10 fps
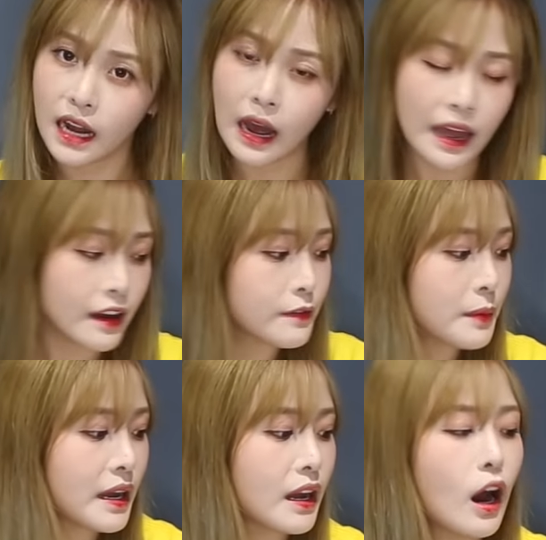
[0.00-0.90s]
Now I have
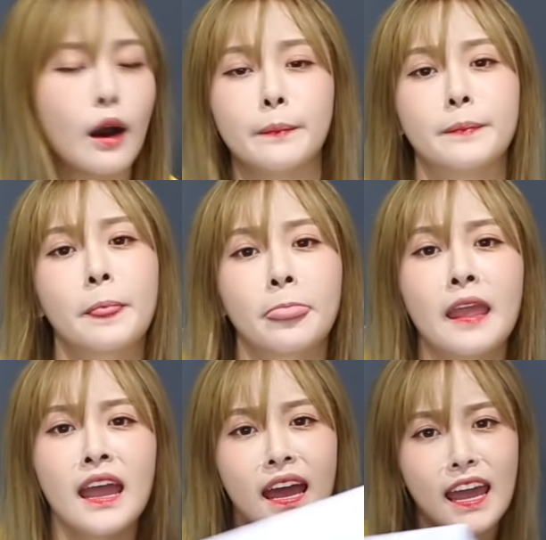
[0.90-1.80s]
my
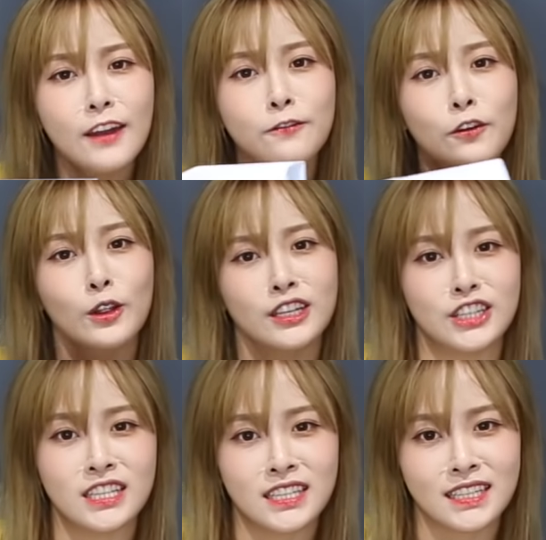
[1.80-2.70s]
info
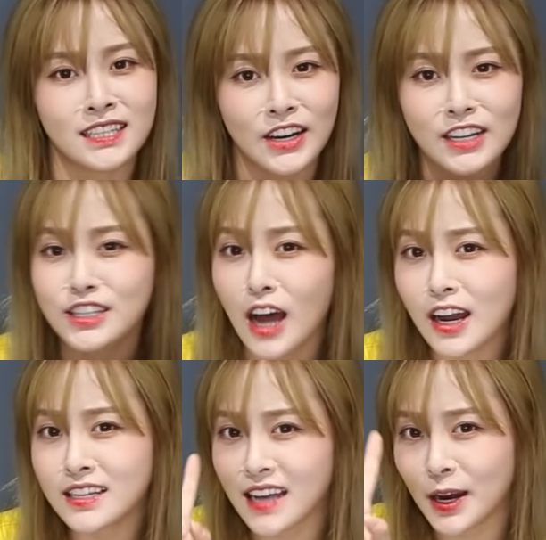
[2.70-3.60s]
logistics here. It's
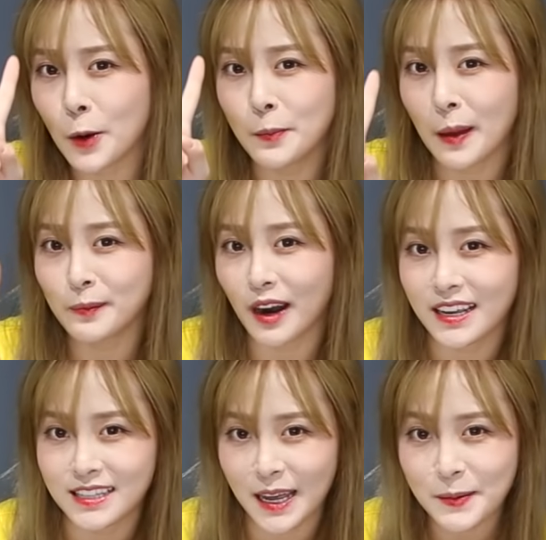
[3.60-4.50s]
not because I don't
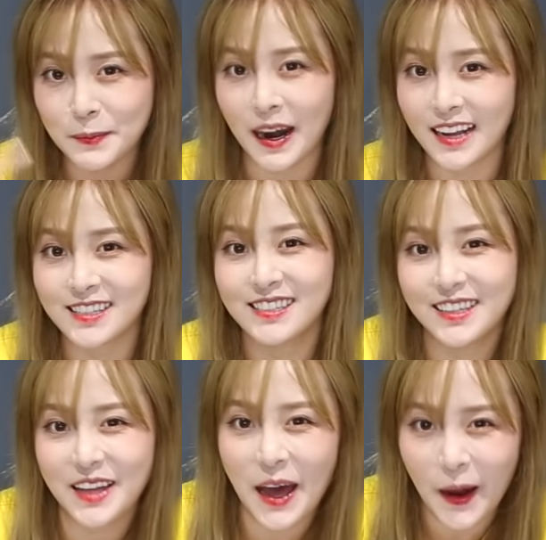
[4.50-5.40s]
memorize it, but I just
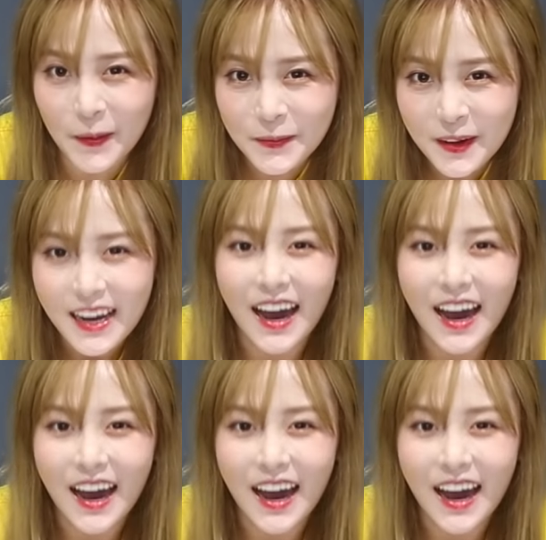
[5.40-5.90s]
need the help.